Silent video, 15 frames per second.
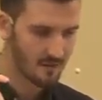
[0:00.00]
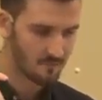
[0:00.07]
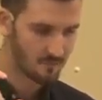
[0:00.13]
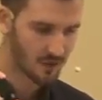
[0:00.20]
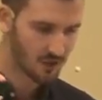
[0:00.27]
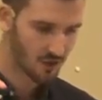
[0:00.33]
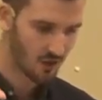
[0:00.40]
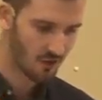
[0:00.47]

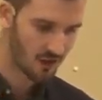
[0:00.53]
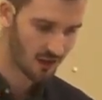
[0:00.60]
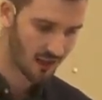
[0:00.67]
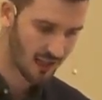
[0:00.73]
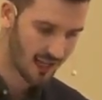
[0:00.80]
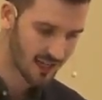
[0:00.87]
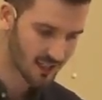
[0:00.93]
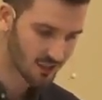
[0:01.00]
Because their
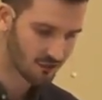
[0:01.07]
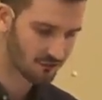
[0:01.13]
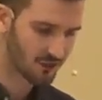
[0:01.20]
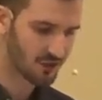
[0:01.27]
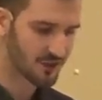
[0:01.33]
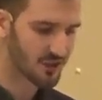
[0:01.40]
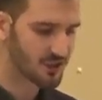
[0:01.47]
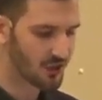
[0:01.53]
lack of
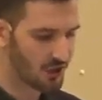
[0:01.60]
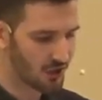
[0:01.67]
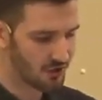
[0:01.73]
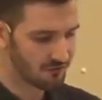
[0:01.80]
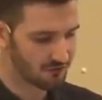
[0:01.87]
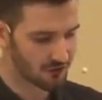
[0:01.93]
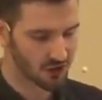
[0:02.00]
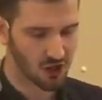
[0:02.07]

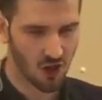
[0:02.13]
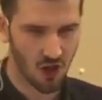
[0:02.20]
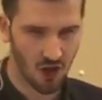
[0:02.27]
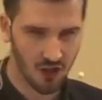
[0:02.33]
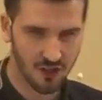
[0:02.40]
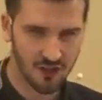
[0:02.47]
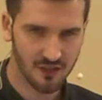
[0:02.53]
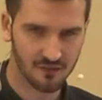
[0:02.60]
concern for
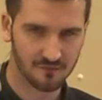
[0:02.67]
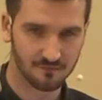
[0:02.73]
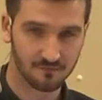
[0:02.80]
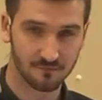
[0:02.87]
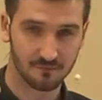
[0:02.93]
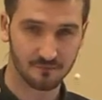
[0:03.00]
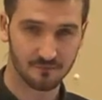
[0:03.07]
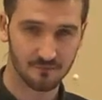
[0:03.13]
God,
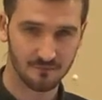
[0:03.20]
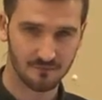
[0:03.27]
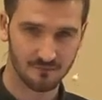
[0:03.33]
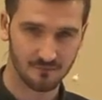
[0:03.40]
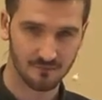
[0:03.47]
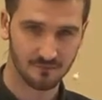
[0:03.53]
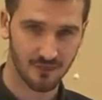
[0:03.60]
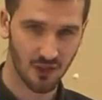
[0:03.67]

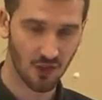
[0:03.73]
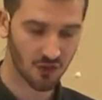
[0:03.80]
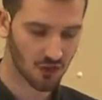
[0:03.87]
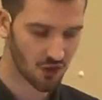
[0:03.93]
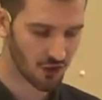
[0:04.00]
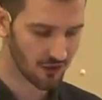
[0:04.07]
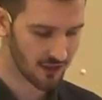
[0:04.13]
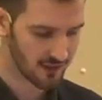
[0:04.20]
their
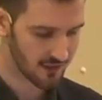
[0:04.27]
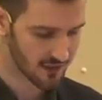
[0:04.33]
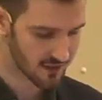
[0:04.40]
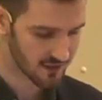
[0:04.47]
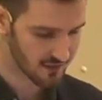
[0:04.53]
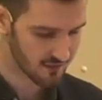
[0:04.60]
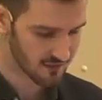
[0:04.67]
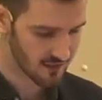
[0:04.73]

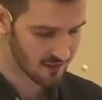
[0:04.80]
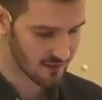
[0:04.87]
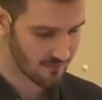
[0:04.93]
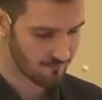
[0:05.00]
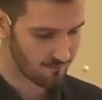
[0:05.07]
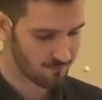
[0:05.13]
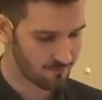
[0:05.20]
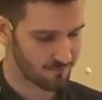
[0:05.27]
ungodliness,
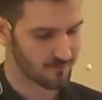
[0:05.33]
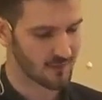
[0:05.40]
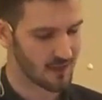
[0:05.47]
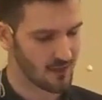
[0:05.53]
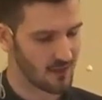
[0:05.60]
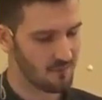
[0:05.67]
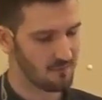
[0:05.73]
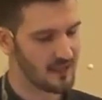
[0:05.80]

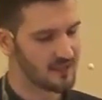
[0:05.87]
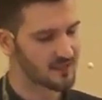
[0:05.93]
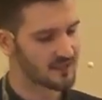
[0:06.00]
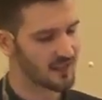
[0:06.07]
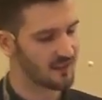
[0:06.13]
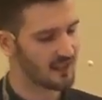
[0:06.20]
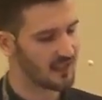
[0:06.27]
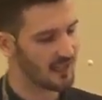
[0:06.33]
means
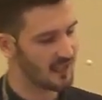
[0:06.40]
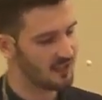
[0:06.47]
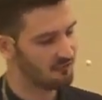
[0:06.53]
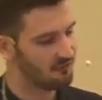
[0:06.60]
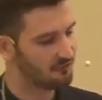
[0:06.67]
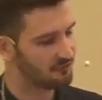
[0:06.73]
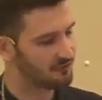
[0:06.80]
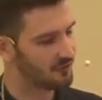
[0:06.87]
that they
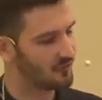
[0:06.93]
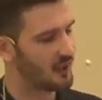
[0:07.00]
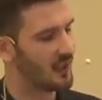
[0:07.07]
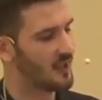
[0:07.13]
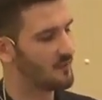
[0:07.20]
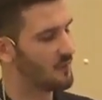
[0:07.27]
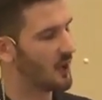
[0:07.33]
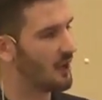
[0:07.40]
live
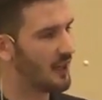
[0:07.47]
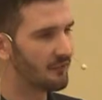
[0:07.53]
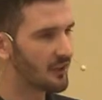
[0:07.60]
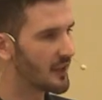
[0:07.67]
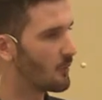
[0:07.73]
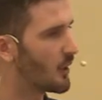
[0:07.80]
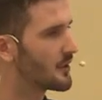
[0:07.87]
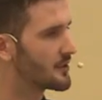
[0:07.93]
however
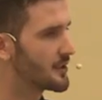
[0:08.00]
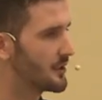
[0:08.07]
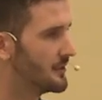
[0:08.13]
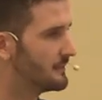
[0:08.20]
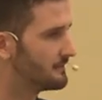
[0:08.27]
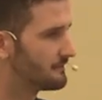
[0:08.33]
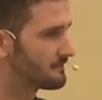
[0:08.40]
they want to,